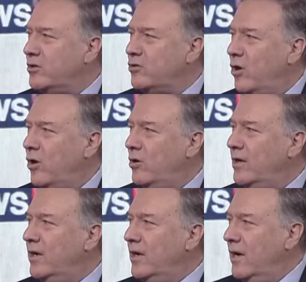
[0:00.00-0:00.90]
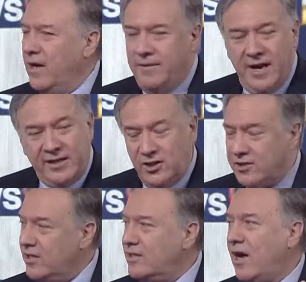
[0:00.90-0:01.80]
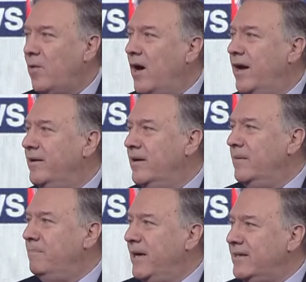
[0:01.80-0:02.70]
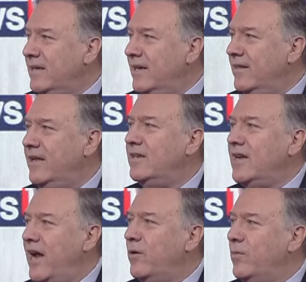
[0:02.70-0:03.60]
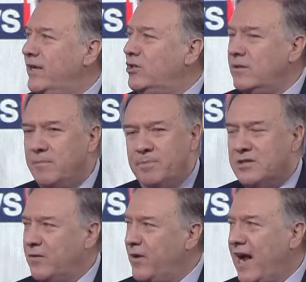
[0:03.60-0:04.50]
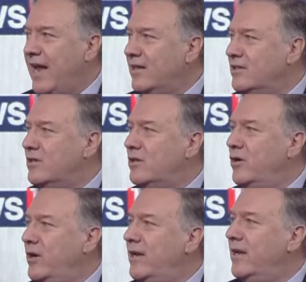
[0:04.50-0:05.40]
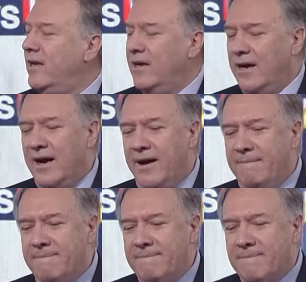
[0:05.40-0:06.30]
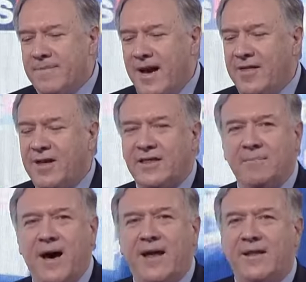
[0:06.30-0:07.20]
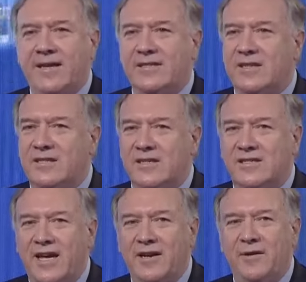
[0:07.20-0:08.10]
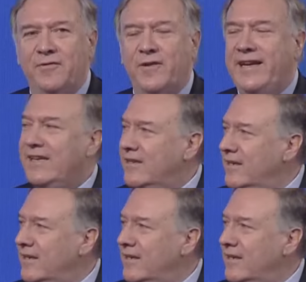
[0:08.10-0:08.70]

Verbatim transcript: control, not just in Taiwan, but in the entire region, Pacific Islands included. Um, I think the model isn't to send a fleet,